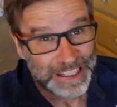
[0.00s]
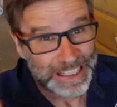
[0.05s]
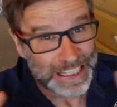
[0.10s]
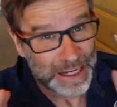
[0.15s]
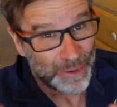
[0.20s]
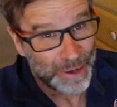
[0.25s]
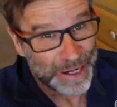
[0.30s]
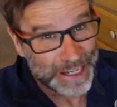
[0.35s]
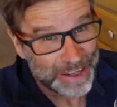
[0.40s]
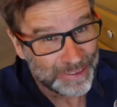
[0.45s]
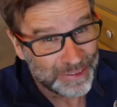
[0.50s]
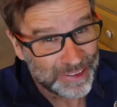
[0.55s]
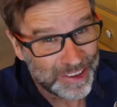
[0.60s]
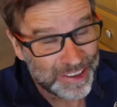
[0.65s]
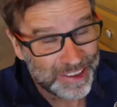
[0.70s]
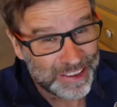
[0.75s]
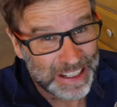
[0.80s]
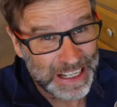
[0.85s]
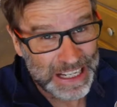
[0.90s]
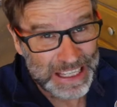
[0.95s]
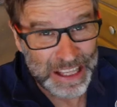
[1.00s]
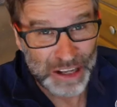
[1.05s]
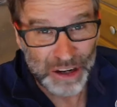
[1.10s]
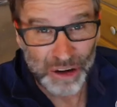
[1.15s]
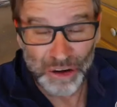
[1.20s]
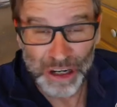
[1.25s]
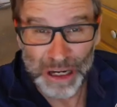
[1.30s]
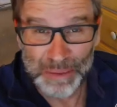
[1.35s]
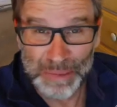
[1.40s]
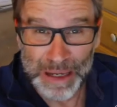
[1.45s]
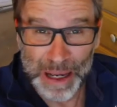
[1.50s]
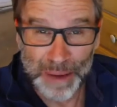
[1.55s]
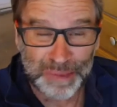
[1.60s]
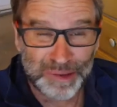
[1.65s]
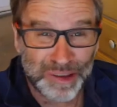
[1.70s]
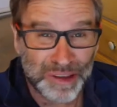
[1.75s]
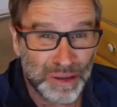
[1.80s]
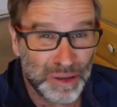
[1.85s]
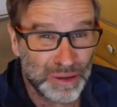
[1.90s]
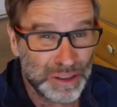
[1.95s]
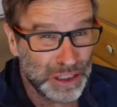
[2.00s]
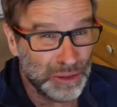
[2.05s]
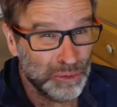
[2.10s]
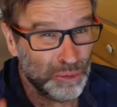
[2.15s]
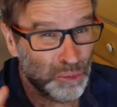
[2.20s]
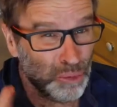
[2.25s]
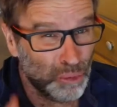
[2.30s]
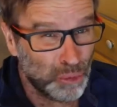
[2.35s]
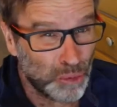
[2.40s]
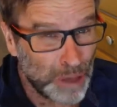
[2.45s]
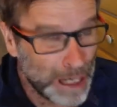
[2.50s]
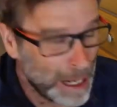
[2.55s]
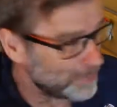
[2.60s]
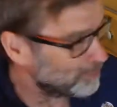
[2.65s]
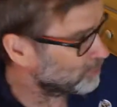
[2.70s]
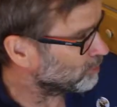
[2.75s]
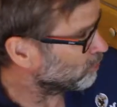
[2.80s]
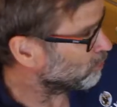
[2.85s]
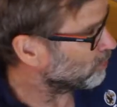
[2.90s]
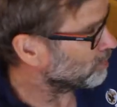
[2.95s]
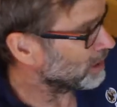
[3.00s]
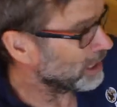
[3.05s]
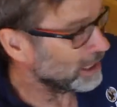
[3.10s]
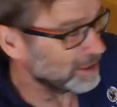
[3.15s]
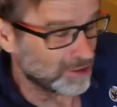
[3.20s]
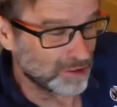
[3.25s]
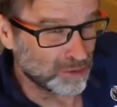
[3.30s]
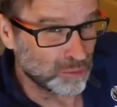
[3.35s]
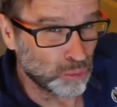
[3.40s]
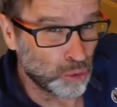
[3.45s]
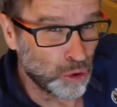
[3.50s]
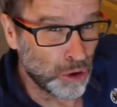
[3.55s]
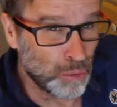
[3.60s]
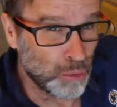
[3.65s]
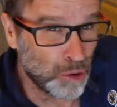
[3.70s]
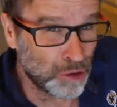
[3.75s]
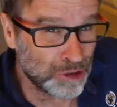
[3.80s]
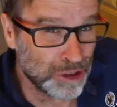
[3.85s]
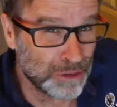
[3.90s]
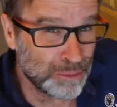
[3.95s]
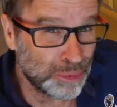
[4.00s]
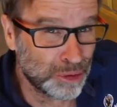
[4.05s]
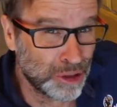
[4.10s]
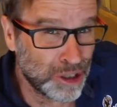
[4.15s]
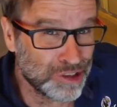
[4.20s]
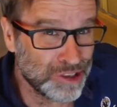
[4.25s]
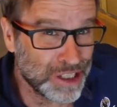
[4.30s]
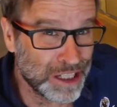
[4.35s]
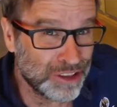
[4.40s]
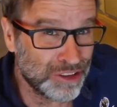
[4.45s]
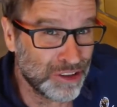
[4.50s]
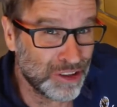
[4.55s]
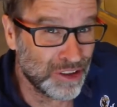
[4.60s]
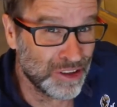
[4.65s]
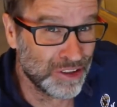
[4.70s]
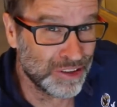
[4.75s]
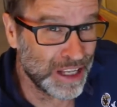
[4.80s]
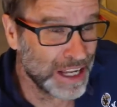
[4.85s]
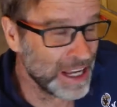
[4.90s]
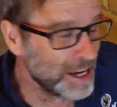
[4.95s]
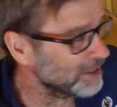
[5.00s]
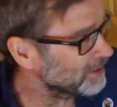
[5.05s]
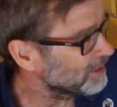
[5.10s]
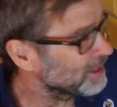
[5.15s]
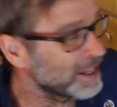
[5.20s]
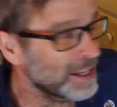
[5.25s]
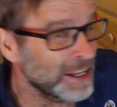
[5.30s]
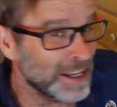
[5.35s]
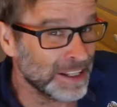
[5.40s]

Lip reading: Now I have to say that I am absolutely rapt with how this whitewashing project turned out.